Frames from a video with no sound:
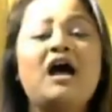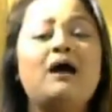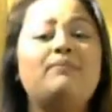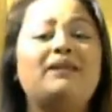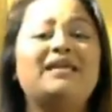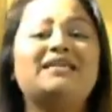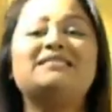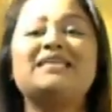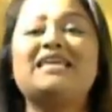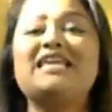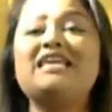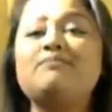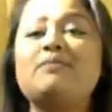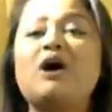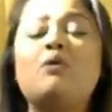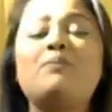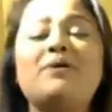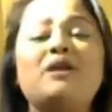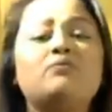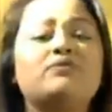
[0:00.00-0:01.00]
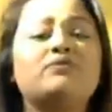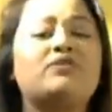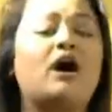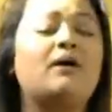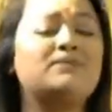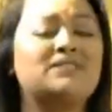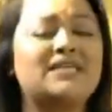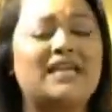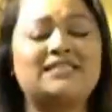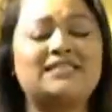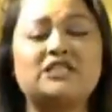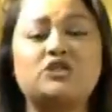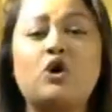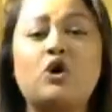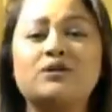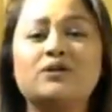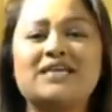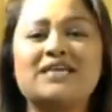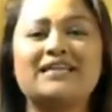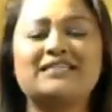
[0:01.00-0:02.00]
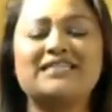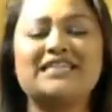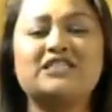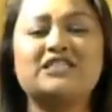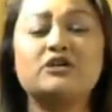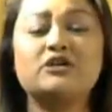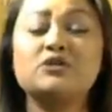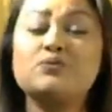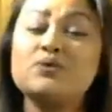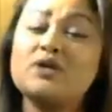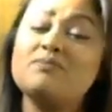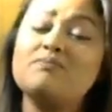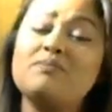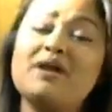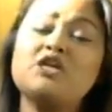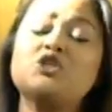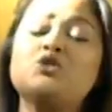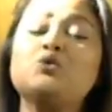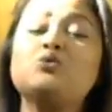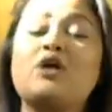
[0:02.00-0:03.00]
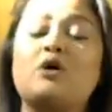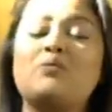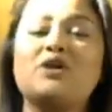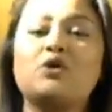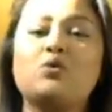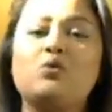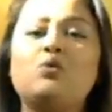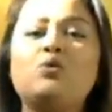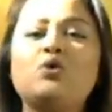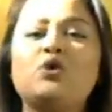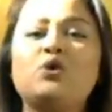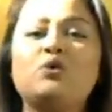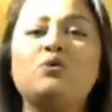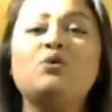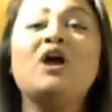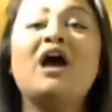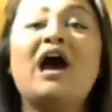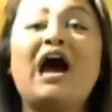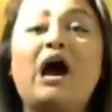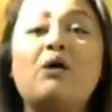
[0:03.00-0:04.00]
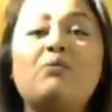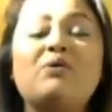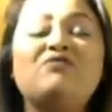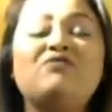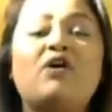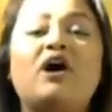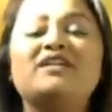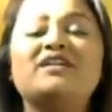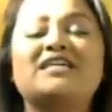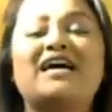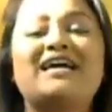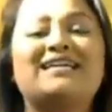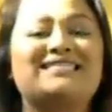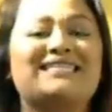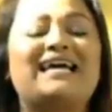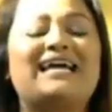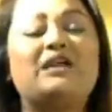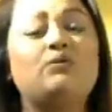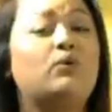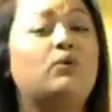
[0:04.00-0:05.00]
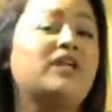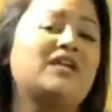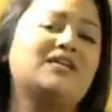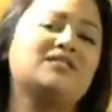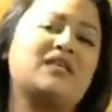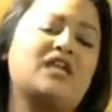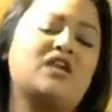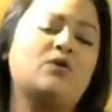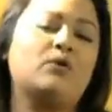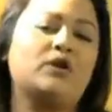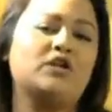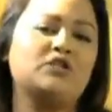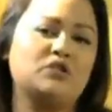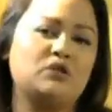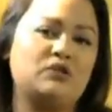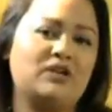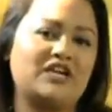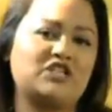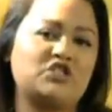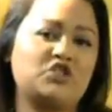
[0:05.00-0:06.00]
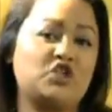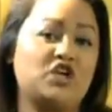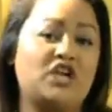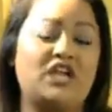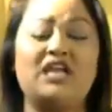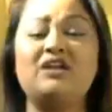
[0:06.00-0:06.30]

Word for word: please email me with the updated contact details so we can make sure that we call you and we find out exactly what it is that you want to do next year,